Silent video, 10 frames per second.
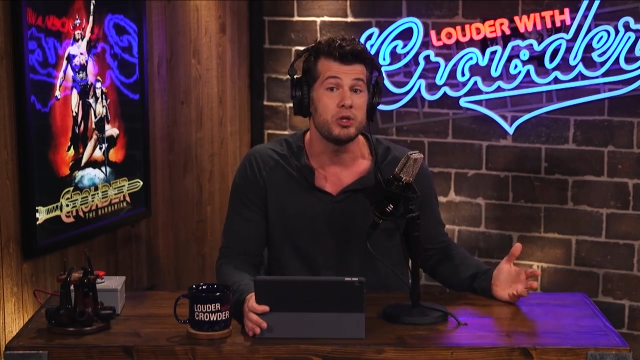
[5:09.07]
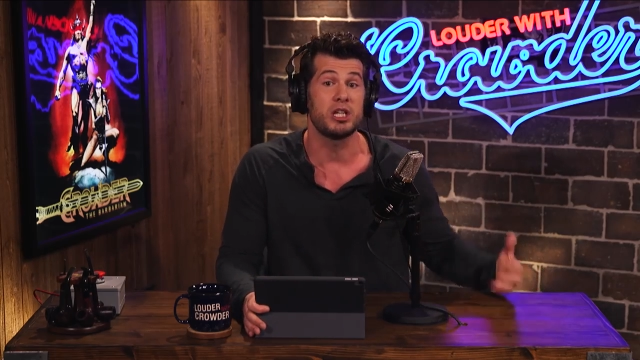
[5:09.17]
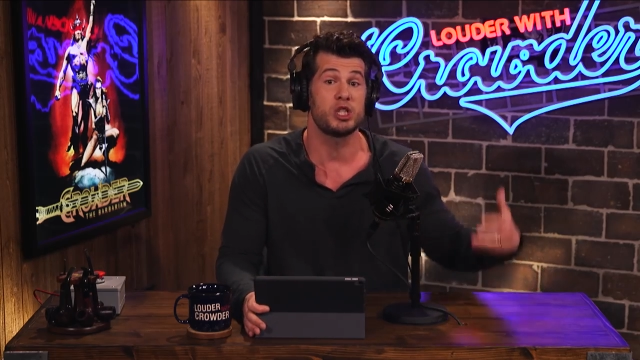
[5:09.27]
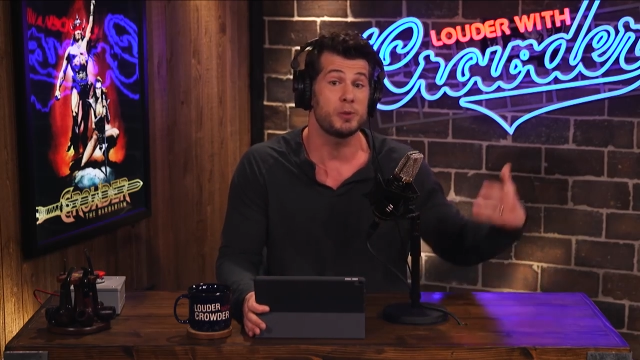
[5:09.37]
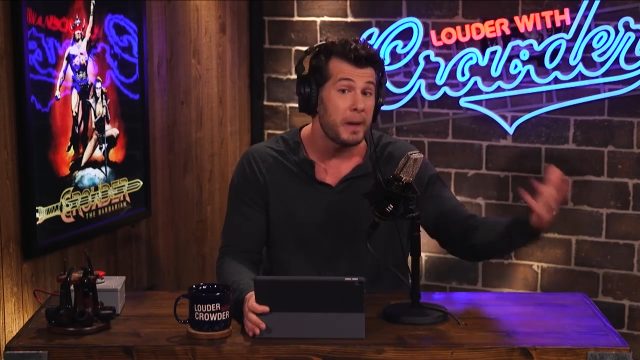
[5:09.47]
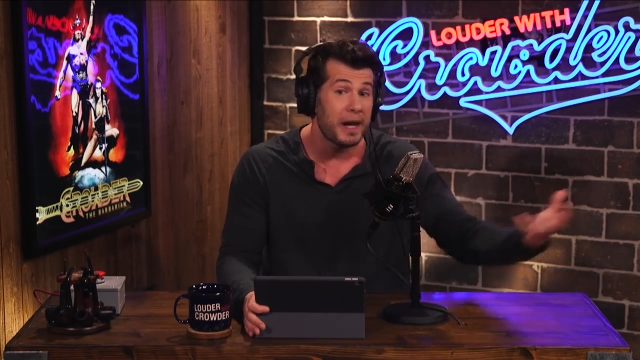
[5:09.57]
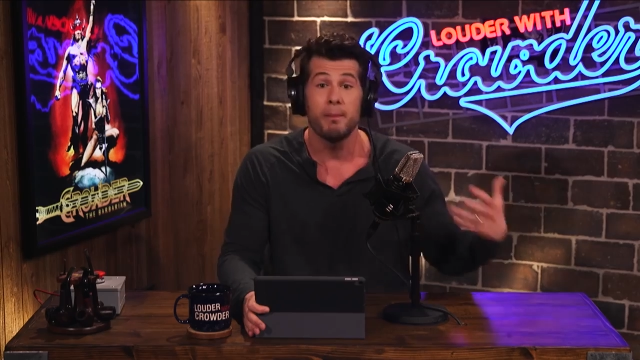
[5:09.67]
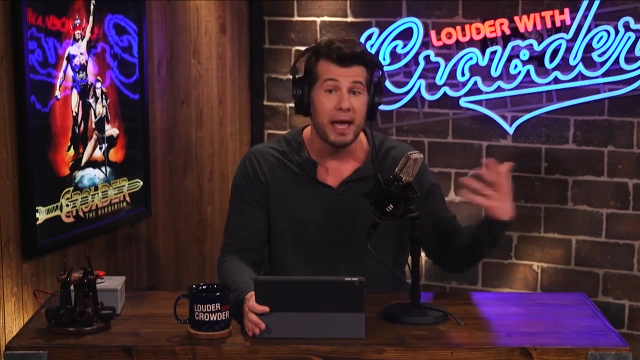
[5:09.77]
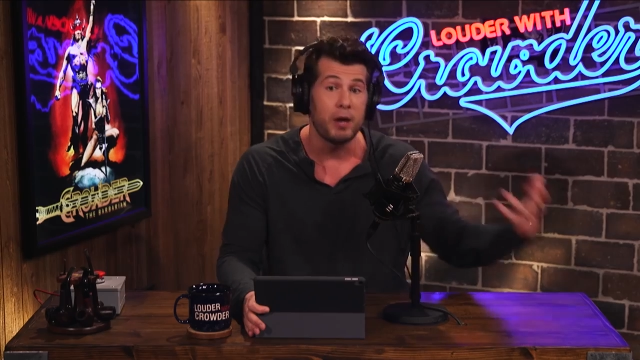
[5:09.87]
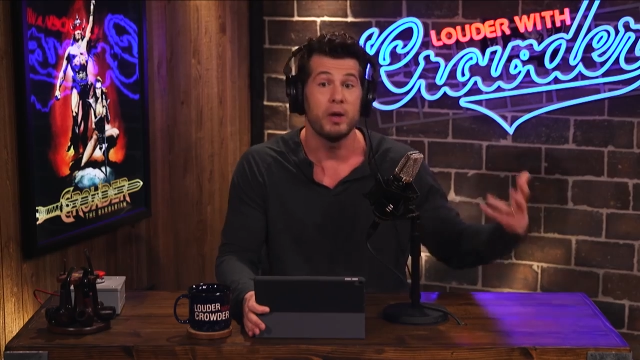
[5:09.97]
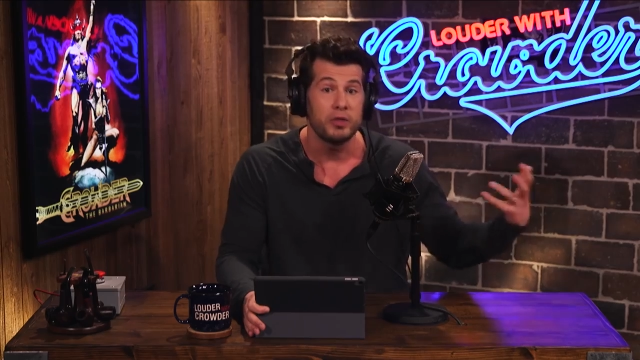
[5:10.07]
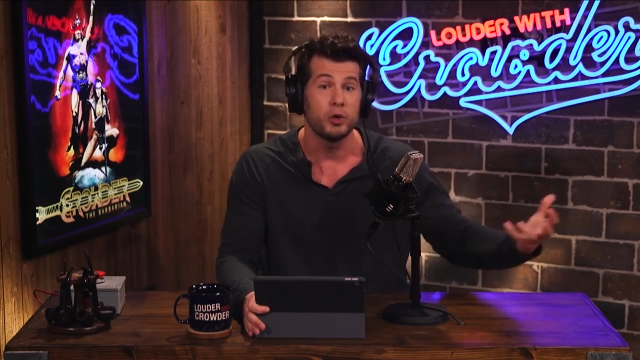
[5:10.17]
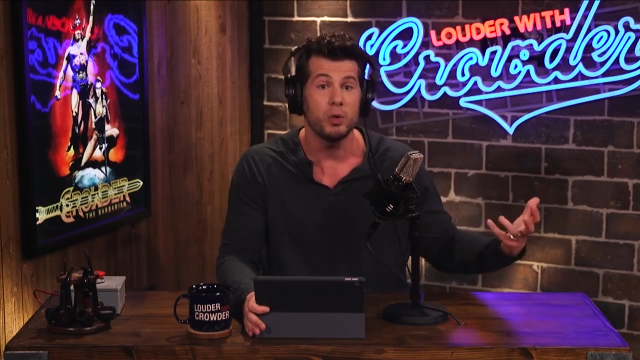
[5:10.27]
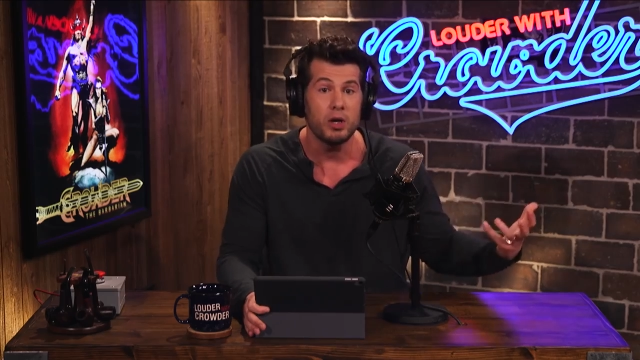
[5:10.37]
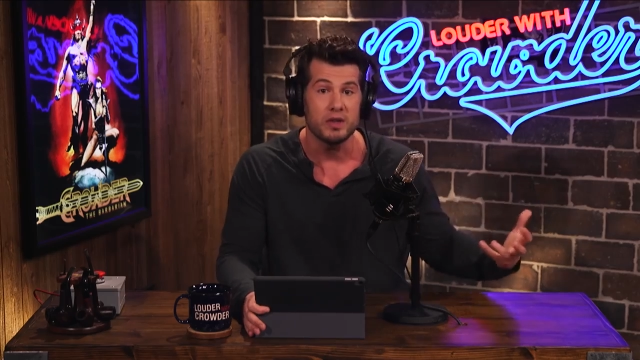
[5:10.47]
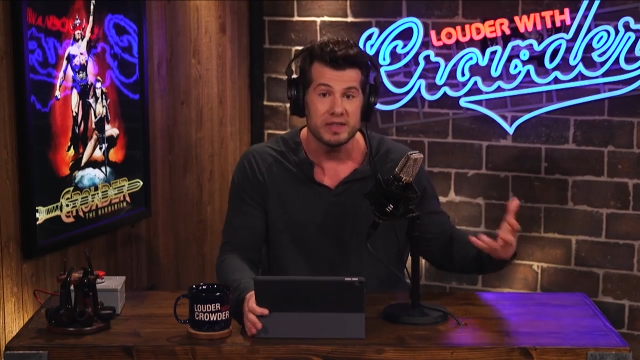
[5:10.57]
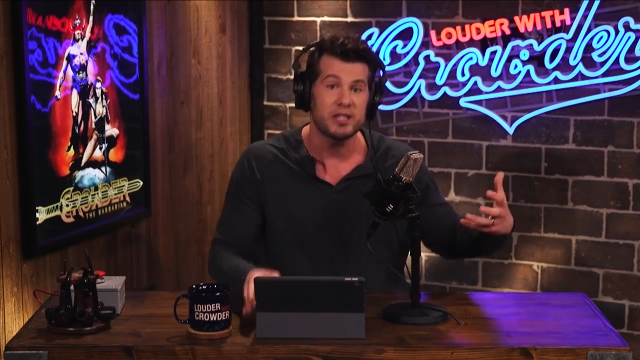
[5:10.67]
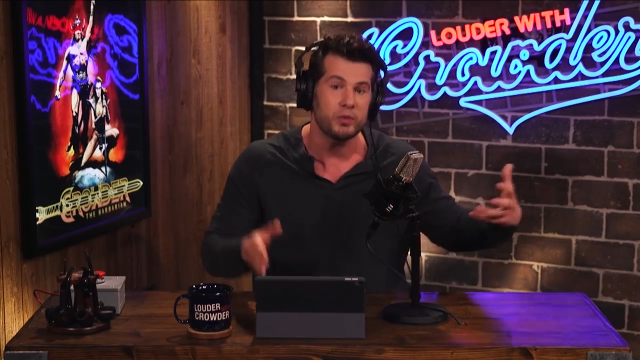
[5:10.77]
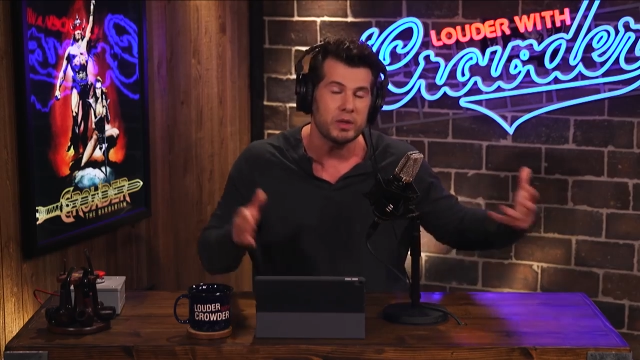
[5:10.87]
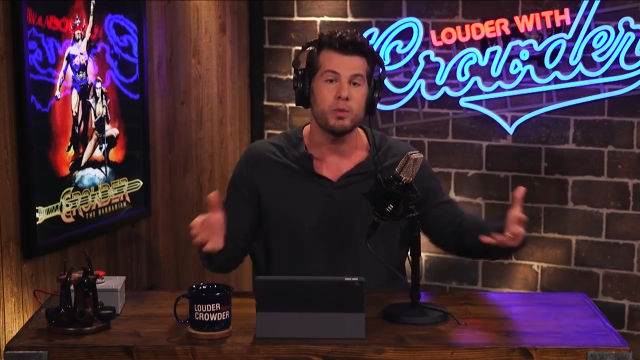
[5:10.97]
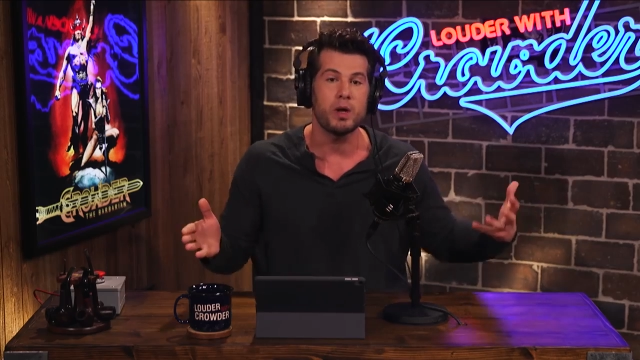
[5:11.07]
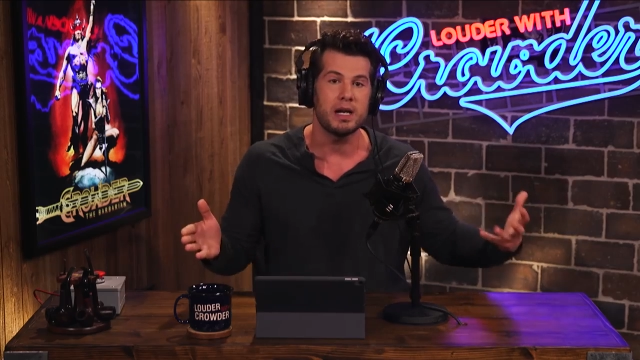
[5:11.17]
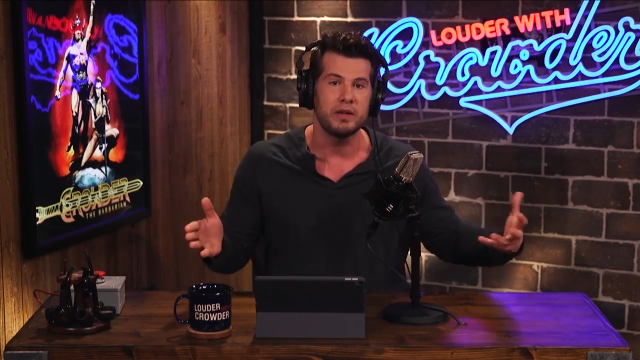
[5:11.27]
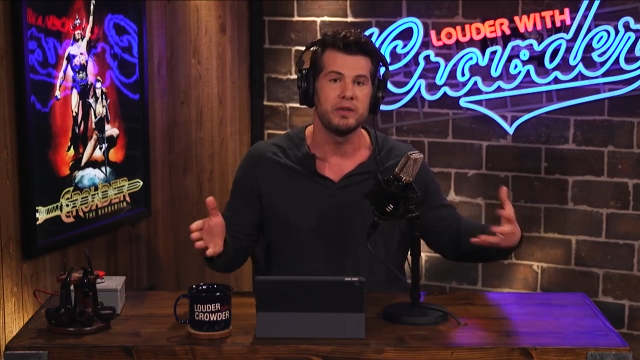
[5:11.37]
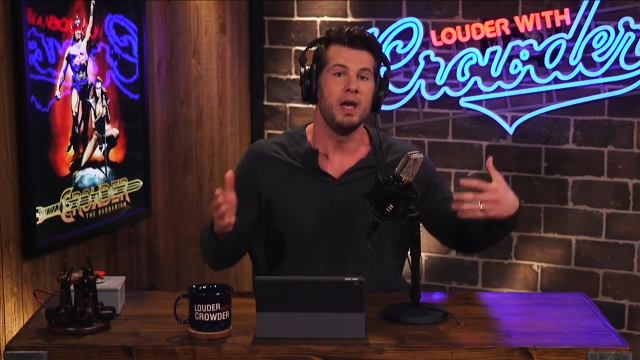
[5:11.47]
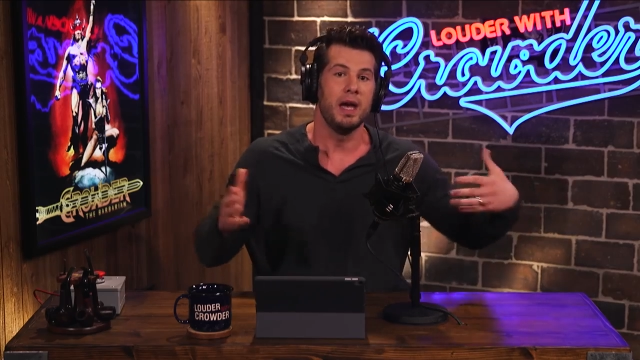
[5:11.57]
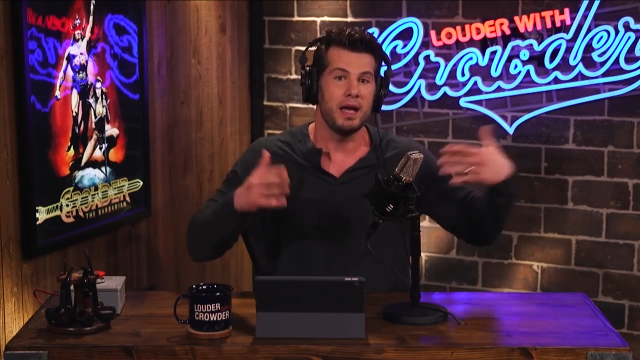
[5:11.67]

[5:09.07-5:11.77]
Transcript: you could experiment with your words. That's really what it is.